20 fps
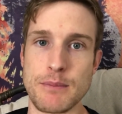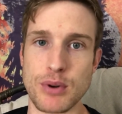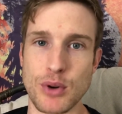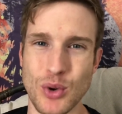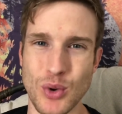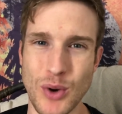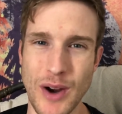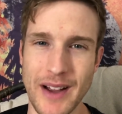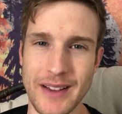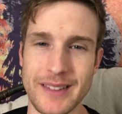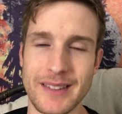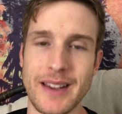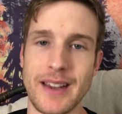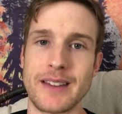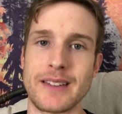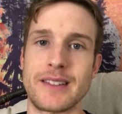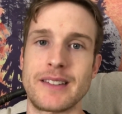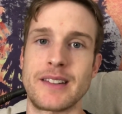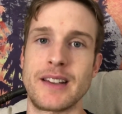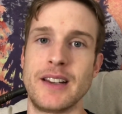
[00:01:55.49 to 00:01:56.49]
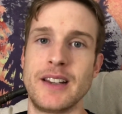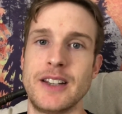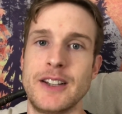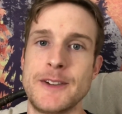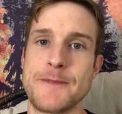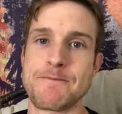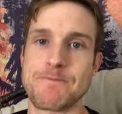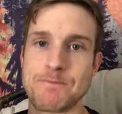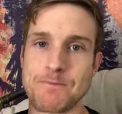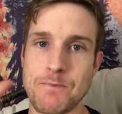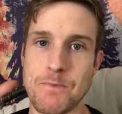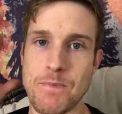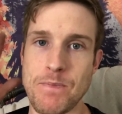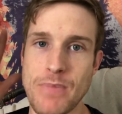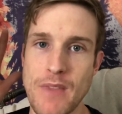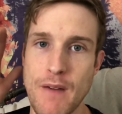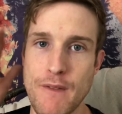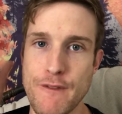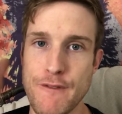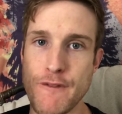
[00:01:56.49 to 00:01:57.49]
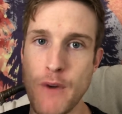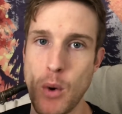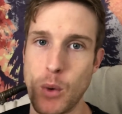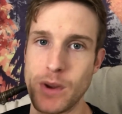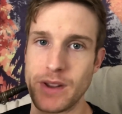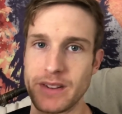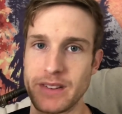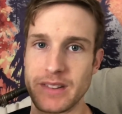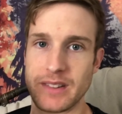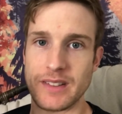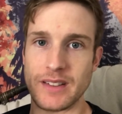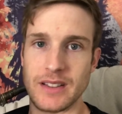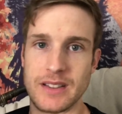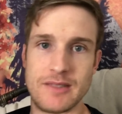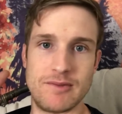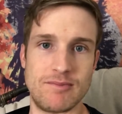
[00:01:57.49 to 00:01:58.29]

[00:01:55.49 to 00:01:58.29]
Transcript: process focus.